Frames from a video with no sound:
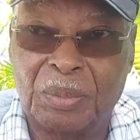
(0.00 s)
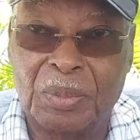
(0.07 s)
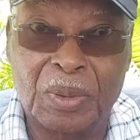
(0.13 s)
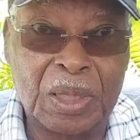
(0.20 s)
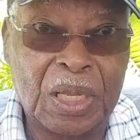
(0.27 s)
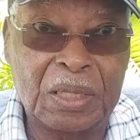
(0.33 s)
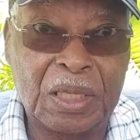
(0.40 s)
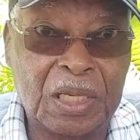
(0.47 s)

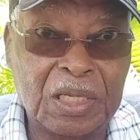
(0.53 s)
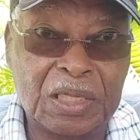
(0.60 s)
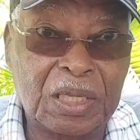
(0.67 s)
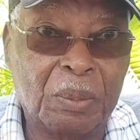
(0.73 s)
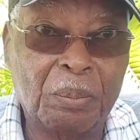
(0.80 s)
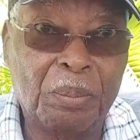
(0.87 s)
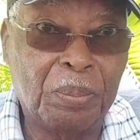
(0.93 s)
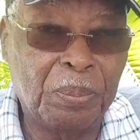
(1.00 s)
let
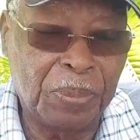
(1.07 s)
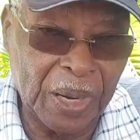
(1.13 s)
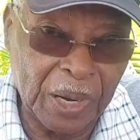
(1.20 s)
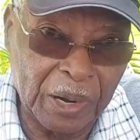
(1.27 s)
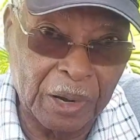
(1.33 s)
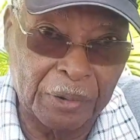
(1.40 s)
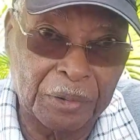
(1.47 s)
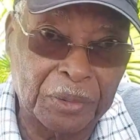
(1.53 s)
anything
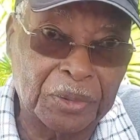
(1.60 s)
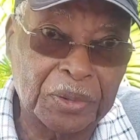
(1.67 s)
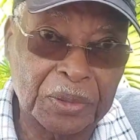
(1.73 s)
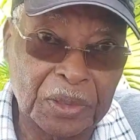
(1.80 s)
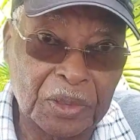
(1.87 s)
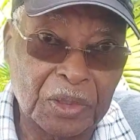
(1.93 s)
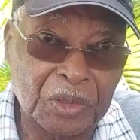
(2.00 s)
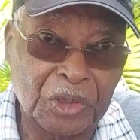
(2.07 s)
bar
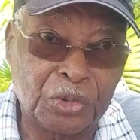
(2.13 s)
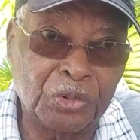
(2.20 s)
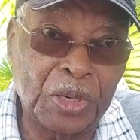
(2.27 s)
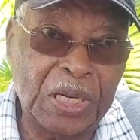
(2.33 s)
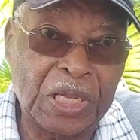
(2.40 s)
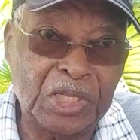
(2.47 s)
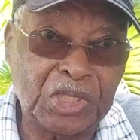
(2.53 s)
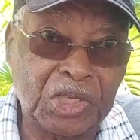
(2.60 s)
your
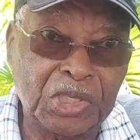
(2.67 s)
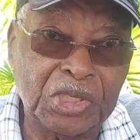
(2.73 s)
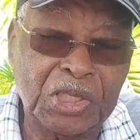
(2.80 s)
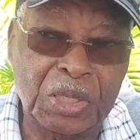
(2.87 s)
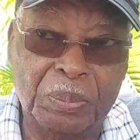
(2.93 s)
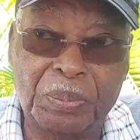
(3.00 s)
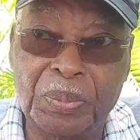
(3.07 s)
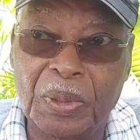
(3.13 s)

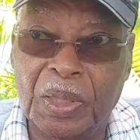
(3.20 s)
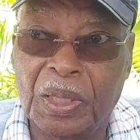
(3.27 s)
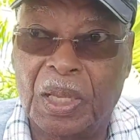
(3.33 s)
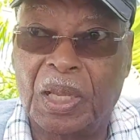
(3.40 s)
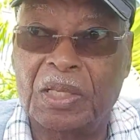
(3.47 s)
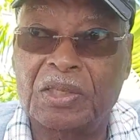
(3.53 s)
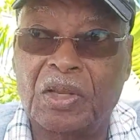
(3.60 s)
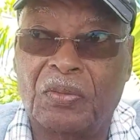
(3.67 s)
relationship
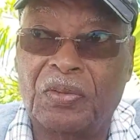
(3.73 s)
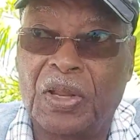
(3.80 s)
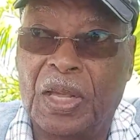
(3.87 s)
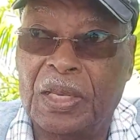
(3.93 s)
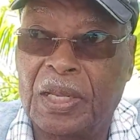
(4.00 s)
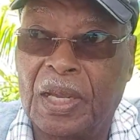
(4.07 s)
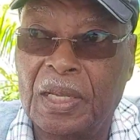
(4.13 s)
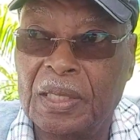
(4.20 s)
and stuff
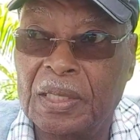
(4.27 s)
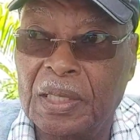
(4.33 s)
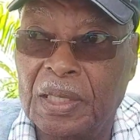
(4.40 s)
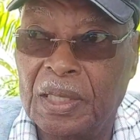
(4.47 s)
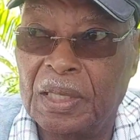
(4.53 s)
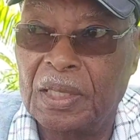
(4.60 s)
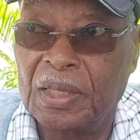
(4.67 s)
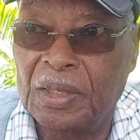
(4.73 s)
like that.
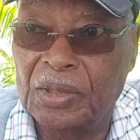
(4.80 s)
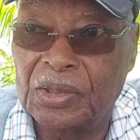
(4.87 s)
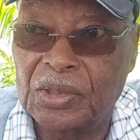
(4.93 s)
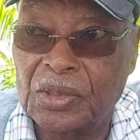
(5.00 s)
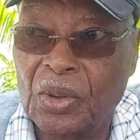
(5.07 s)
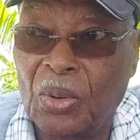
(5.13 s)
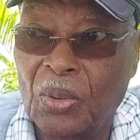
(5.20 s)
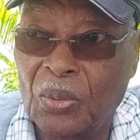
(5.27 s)

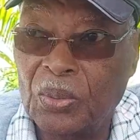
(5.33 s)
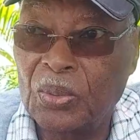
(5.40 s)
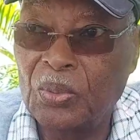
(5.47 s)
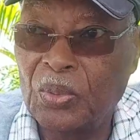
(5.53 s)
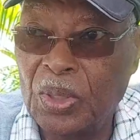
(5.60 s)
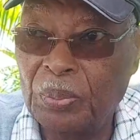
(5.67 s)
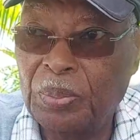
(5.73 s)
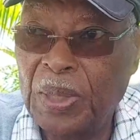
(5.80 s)
So
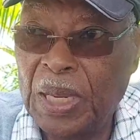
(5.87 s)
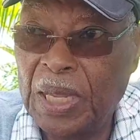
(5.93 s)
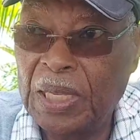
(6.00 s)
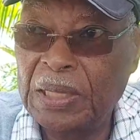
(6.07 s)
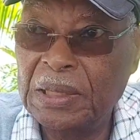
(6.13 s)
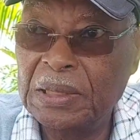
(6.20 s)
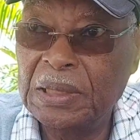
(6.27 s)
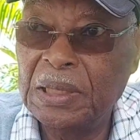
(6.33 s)
we
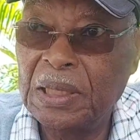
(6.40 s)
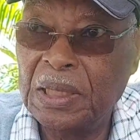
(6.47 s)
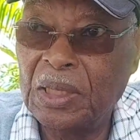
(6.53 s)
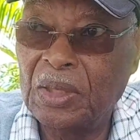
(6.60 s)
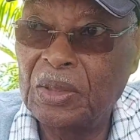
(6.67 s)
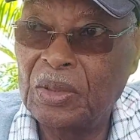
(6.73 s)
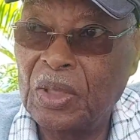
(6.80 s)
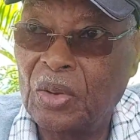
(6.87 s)
plan
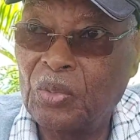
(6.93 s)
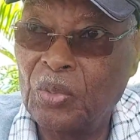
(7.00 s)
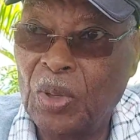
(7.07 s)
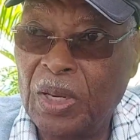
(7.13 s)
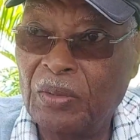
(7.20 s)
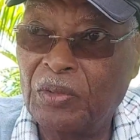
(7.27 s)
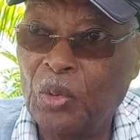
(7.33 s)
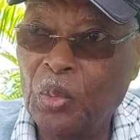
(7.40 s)

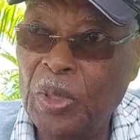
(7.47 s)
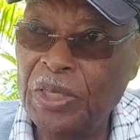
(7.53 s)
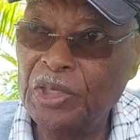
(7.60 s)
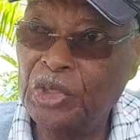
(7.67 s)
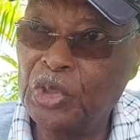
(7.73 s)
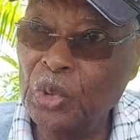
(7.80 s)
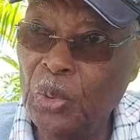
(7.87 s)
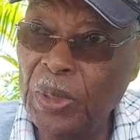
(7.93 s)
whatever we're
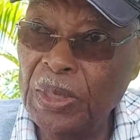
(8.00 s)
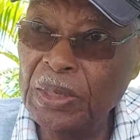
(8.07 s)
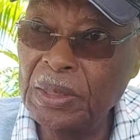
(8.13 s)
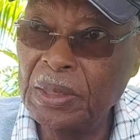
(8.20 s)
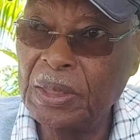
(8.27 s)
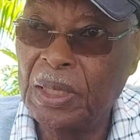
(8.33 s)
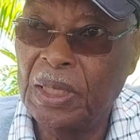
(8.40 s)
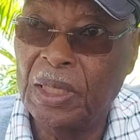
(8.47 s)

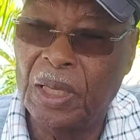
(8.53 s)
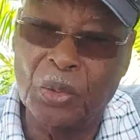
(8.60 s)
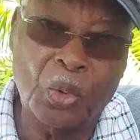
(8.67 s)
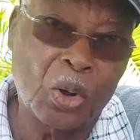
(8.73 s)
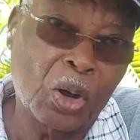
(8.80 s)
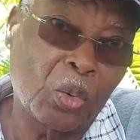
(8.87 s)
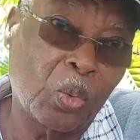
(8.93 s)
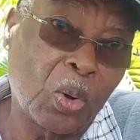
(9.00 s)
doing,
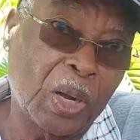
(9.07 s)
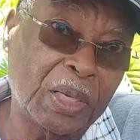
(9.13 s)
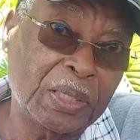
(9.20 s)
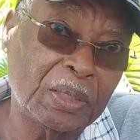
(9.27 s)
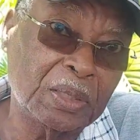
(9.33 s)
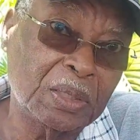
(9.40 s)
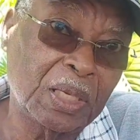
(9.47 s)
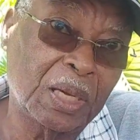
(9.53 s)
or
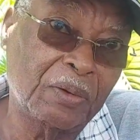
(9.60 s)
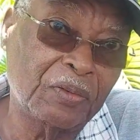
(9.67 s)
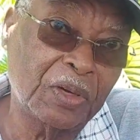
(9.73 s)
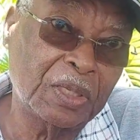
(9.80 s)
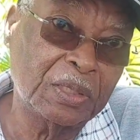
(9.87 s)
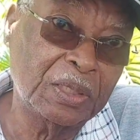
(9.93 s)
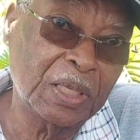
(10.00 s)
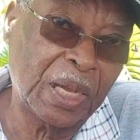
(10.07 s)
one of
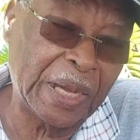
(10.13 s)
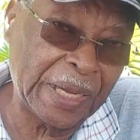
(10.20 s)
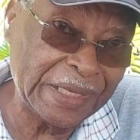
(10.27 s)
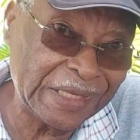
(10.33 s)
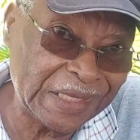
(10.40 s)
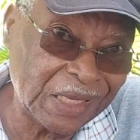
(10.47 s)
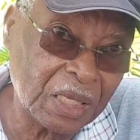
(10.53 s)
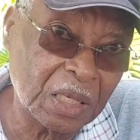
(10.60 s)
an
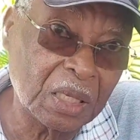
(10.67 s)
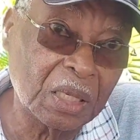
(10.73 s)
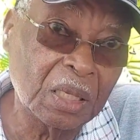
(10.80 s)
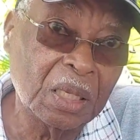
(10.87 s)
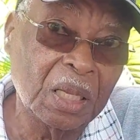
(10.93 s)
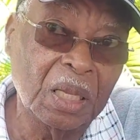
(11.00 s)
idea.